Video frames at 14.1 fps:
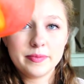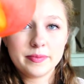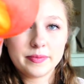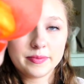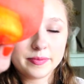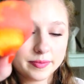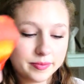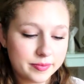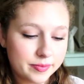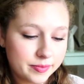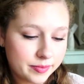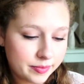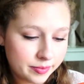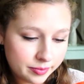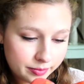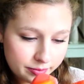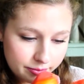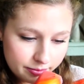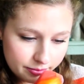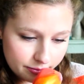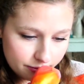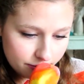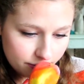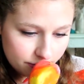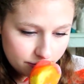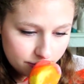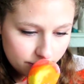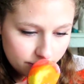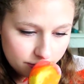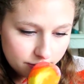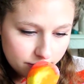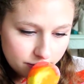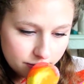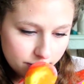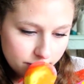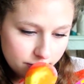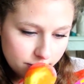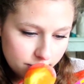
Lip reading: Nobody speaks.